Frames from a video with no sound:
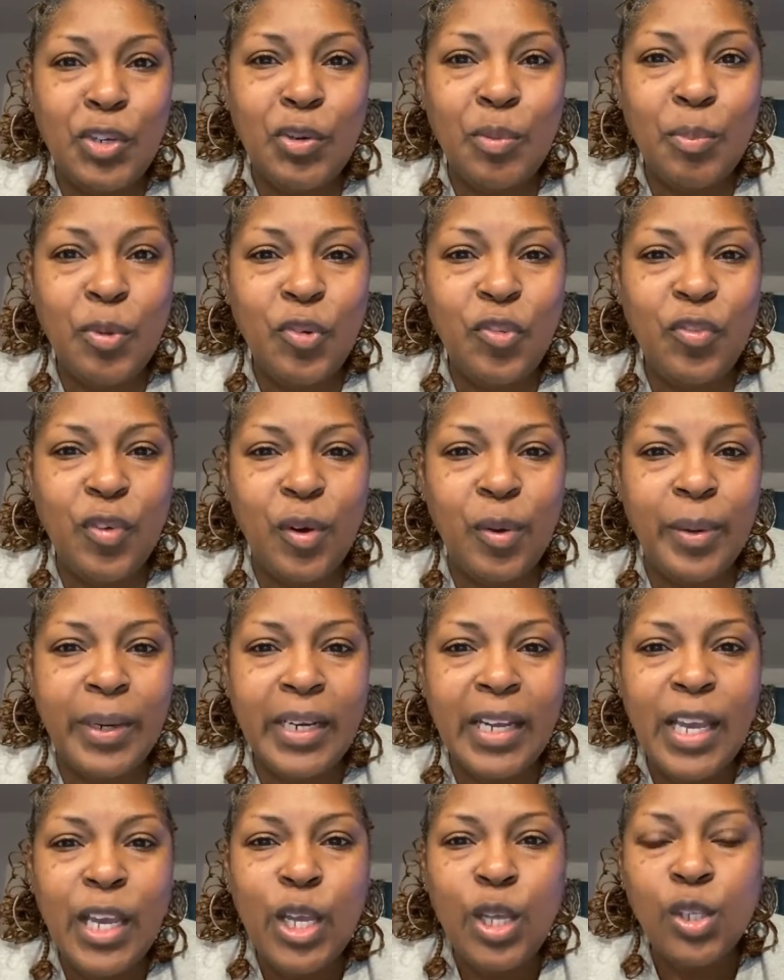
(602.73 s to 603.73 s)
to move forward.
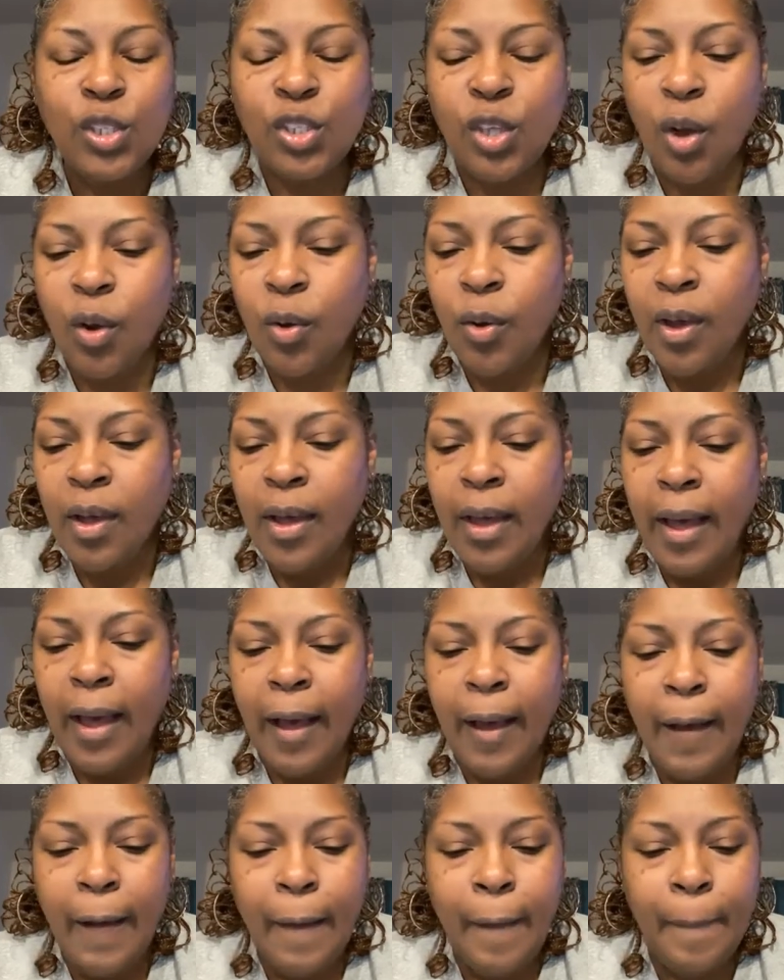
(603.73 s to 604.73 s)
So
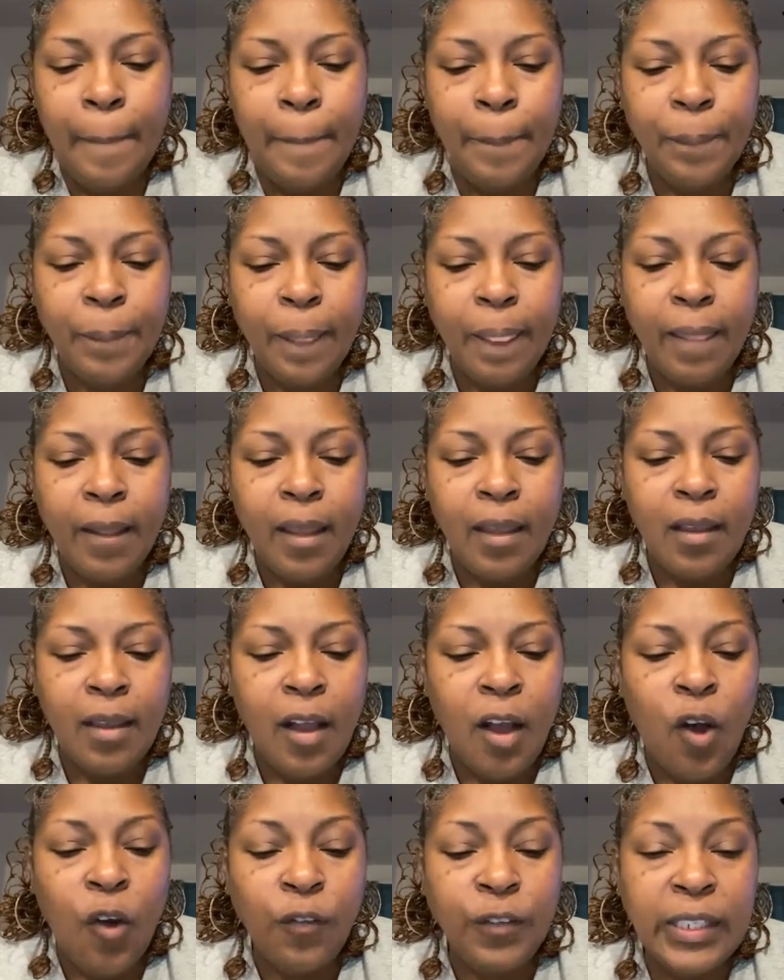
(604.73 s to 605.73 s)

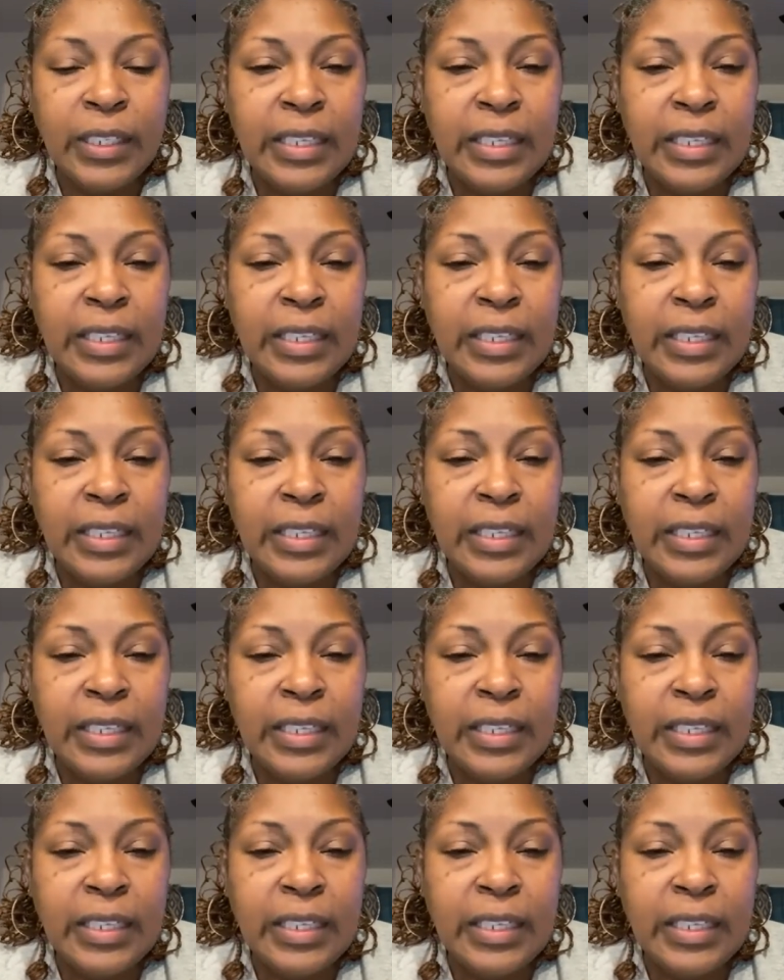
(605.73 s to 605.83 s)
hopefully